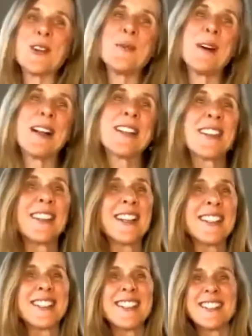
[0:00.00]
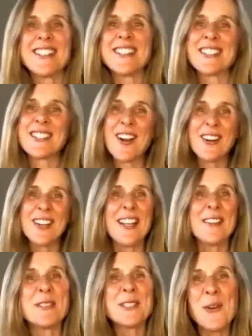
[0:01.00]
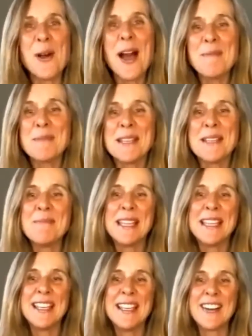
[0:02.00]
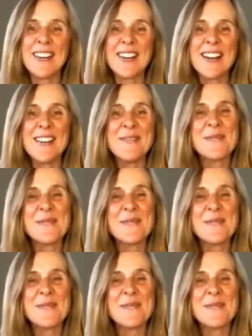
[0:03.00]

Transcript: much, Alexis and Scarlett. I'm so happy to be here